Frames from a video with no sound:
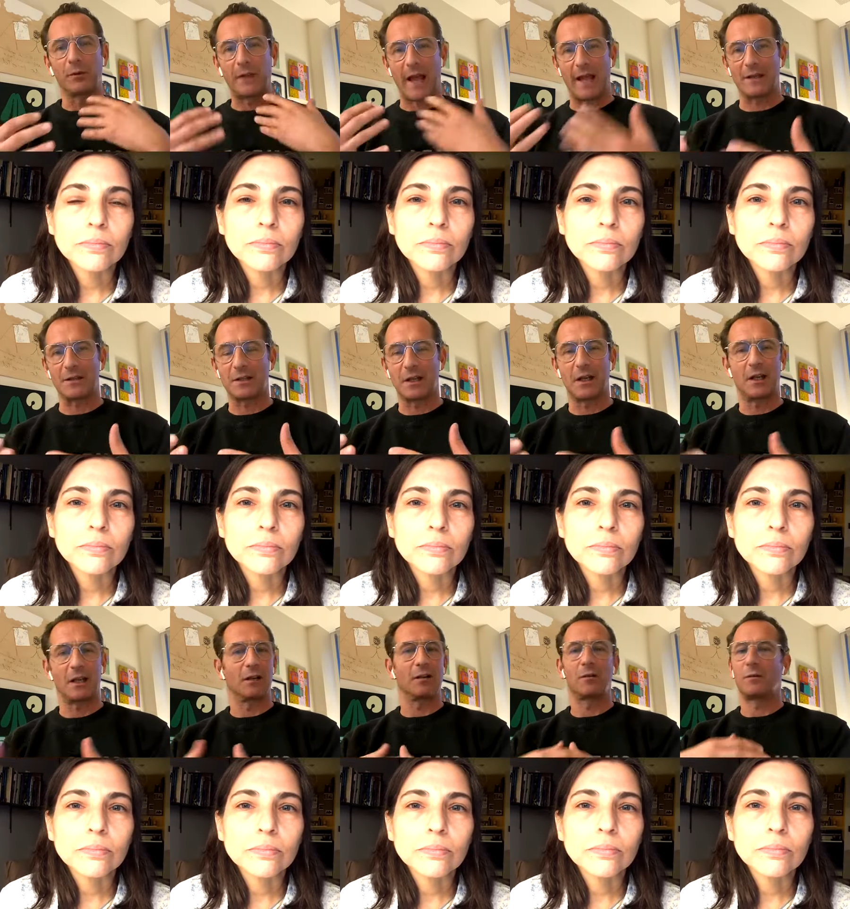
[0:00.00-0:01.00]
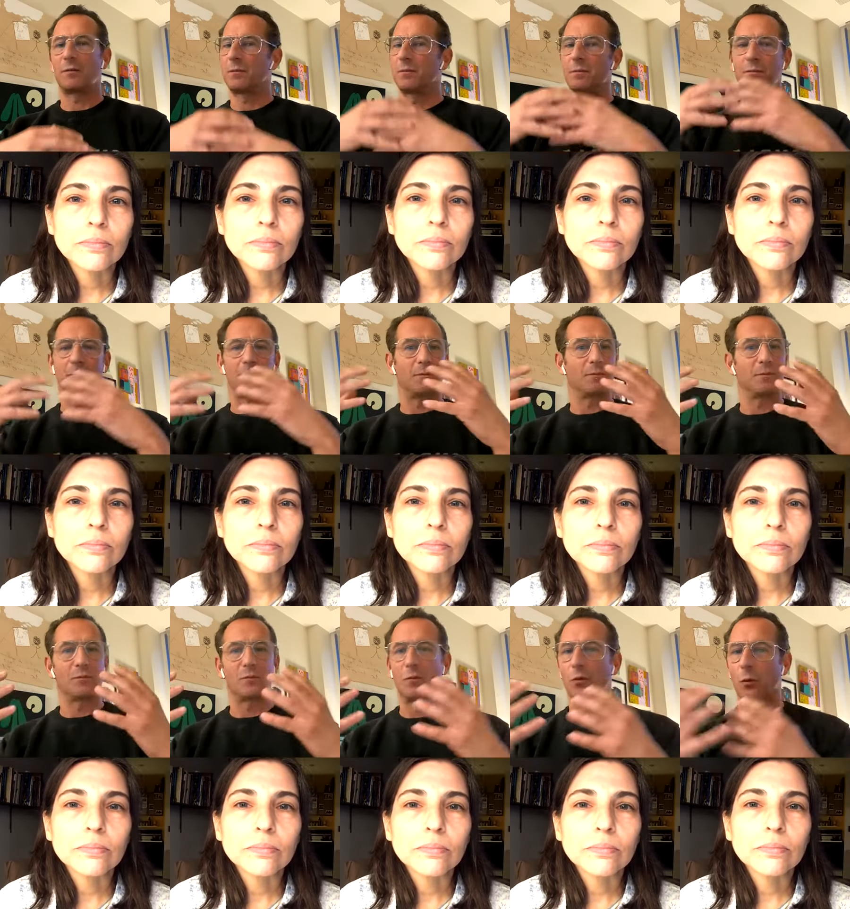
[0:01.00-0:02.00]
Speaker 1: dancing,
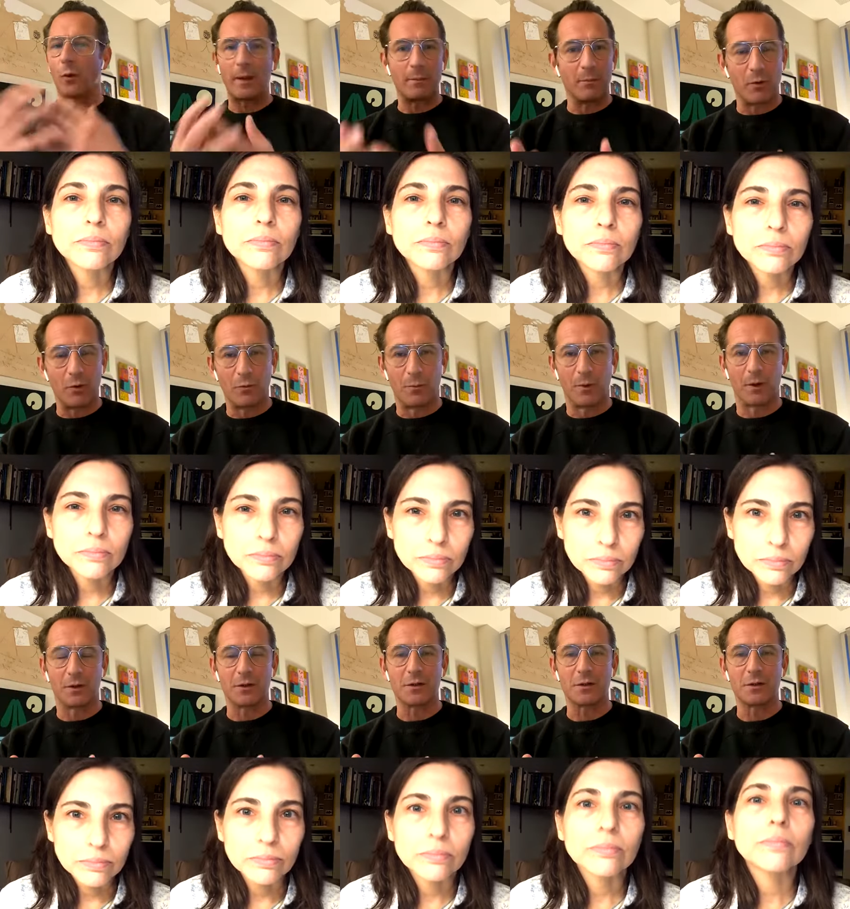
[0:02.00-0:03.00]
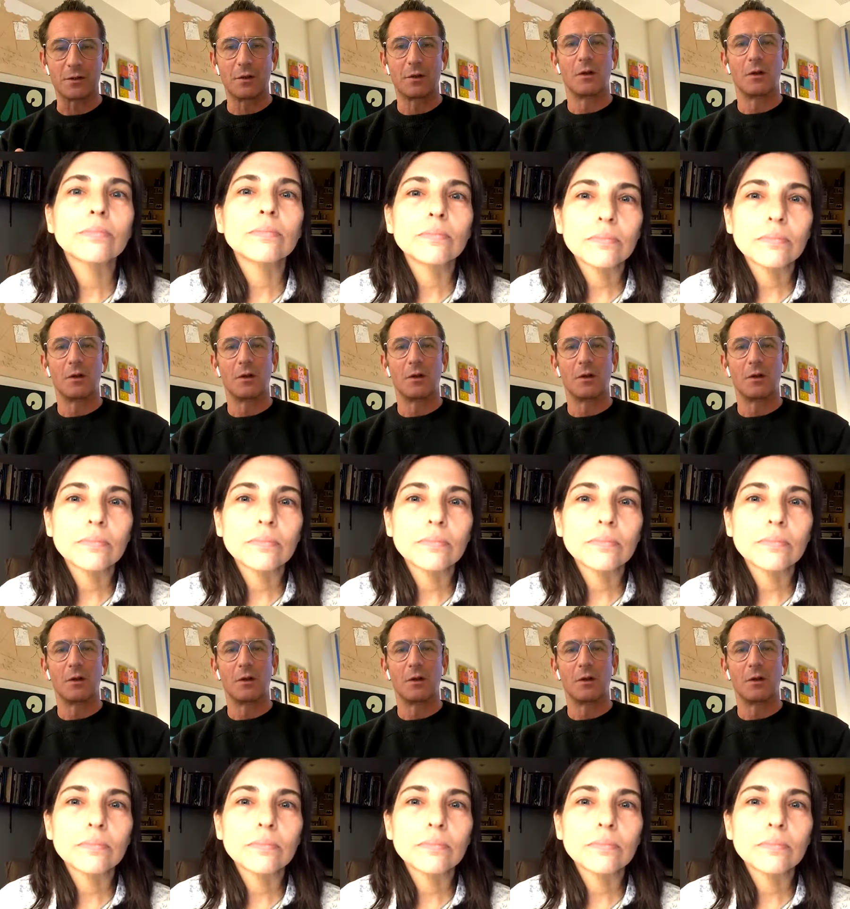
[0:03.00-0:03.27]
great movements,